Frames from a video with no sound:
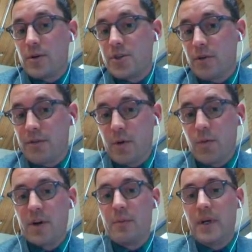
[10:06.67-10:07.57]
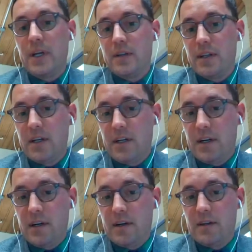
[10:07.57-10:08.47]
So if you want to meet
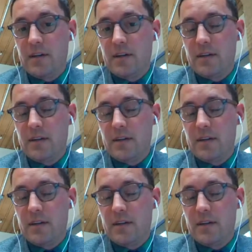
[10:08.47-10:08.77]
the